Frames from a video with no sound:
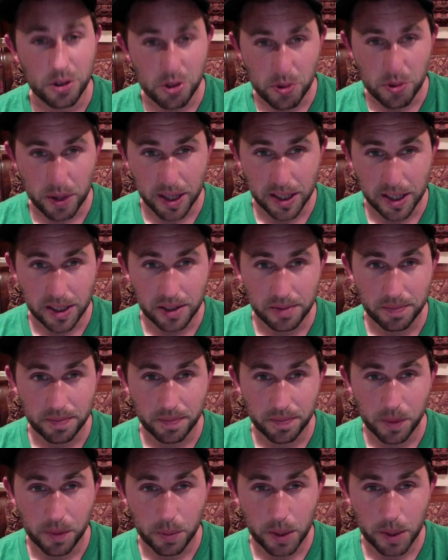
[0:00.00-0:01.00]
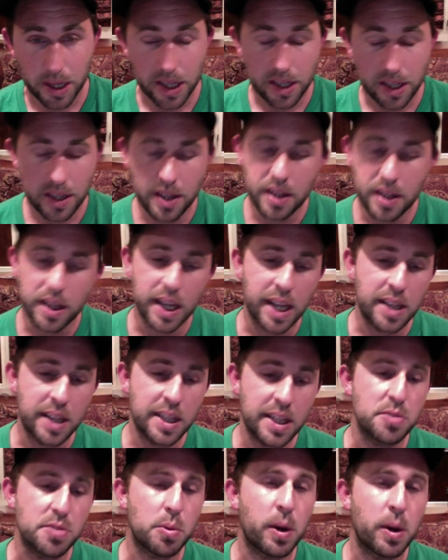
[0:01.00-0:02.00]
train now, right? And
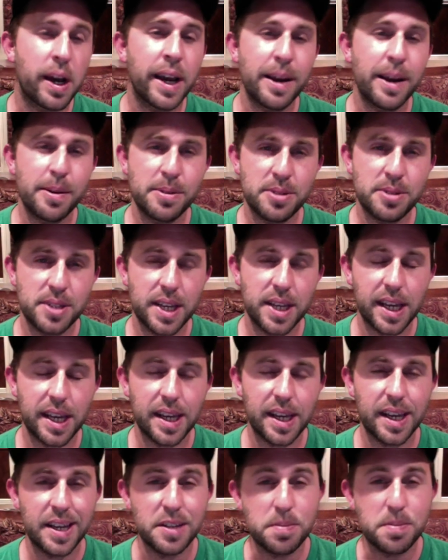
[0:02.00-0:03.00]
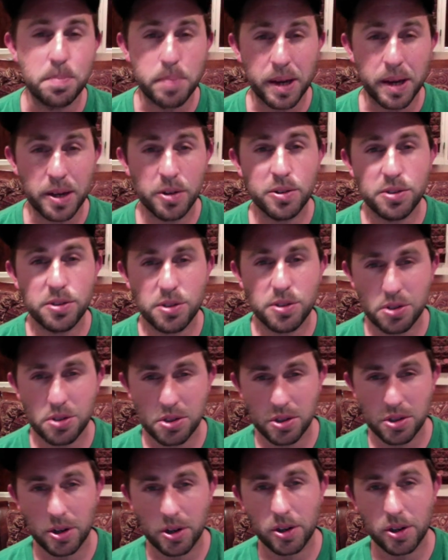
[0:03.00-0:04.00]
that's why I would say it's better to
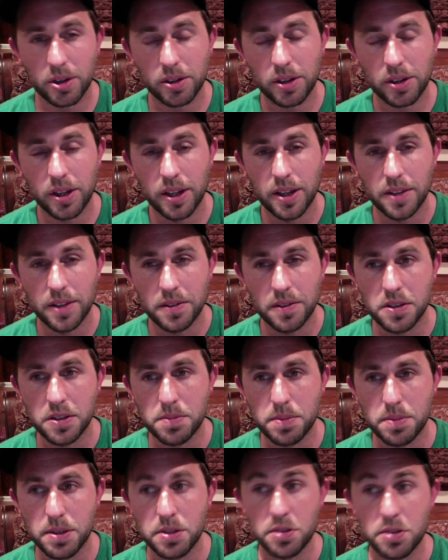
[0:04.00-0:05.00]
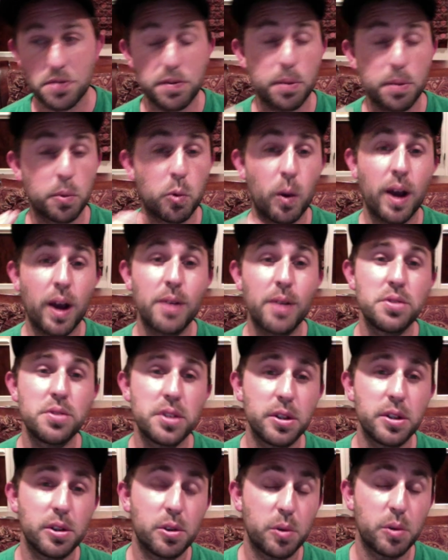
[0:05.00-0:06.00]
start this business from ground
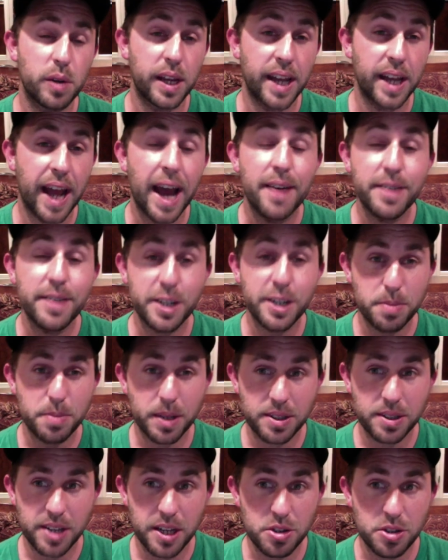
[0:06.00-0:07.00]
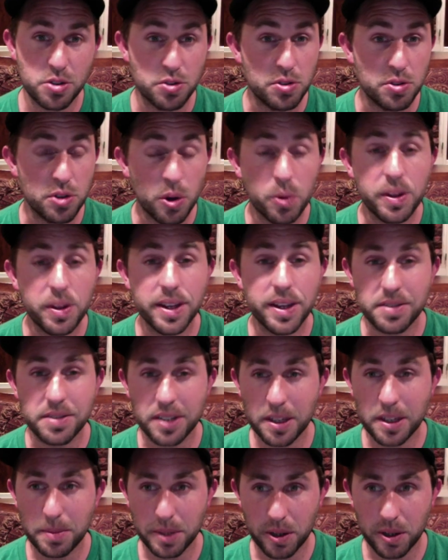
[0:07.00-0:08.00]
zero and have expectations. Know that it's
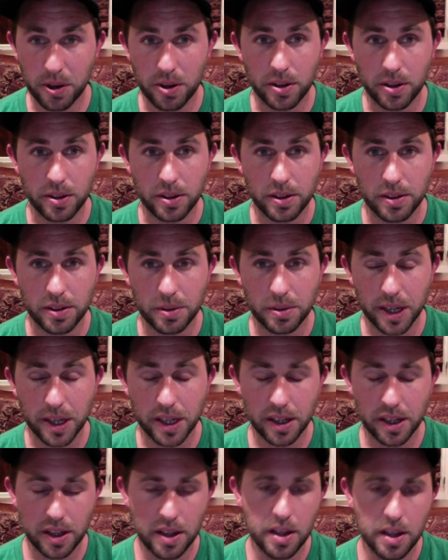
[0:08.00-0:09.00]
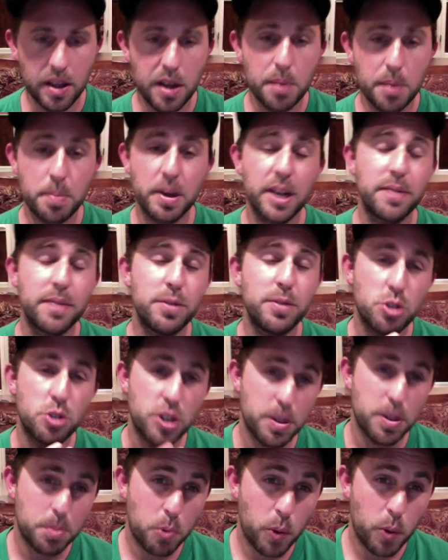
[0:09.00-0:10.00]
going to be hard, right? But if you
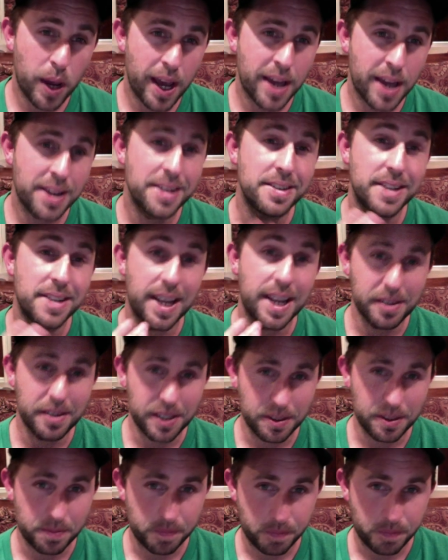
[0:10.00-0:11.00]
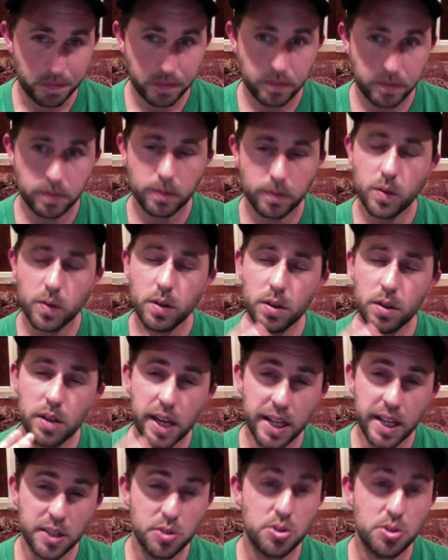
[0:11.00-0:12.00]
chip away at it daily,
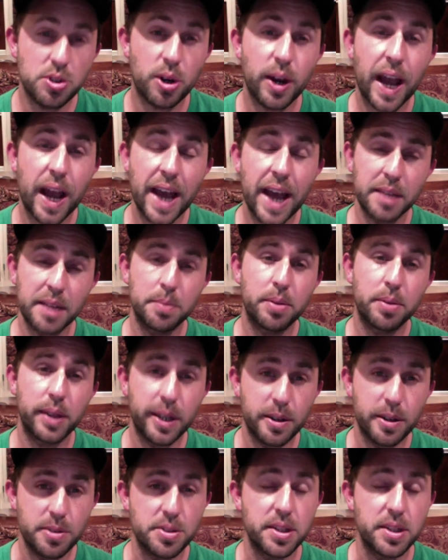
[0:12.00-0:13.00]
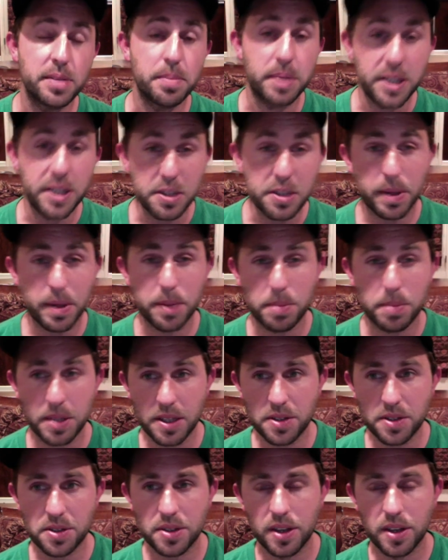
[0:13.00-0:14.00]
and you start adding players in piece by
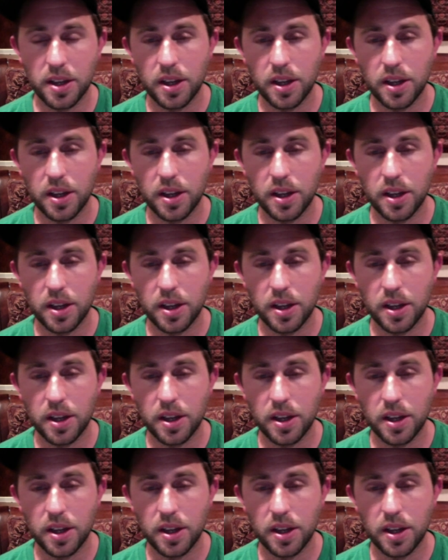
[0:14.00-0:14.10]
piece,